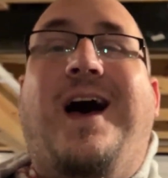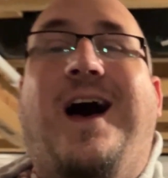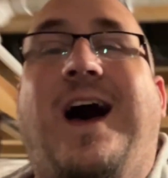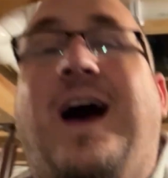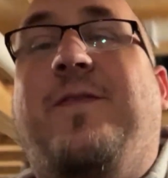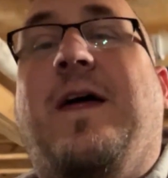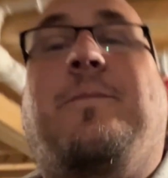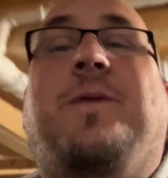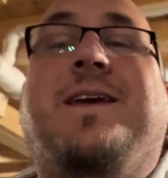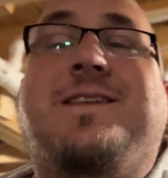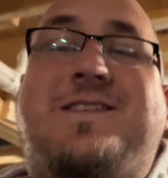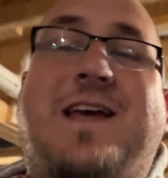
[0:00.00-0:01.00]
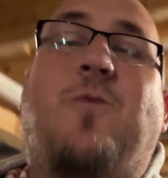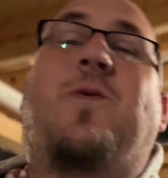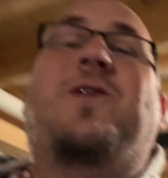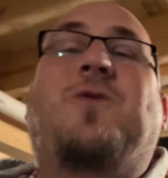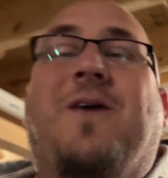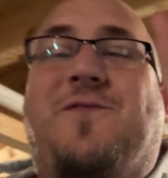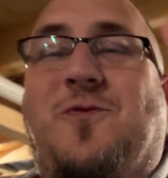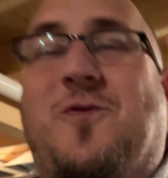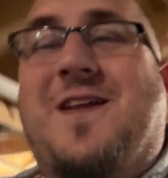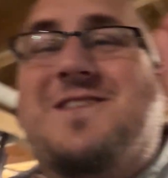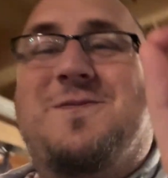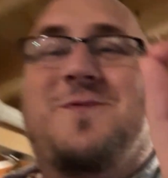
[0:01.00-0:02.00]
That being said, we do have to
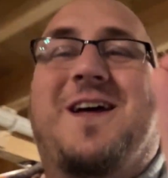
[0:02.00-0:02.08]
run some